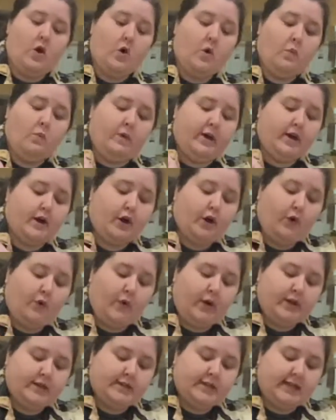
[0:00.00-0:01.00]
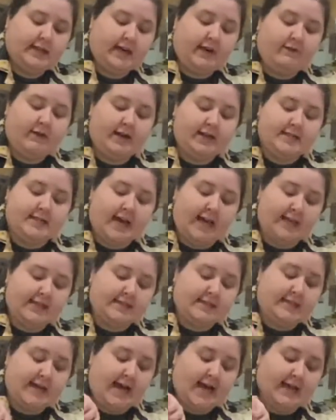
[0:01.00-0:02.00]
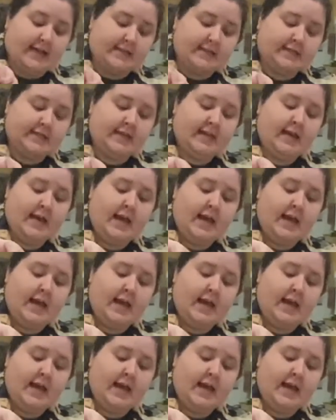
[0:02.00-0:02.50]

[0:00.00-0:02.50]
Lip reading: we are going to give it a taste test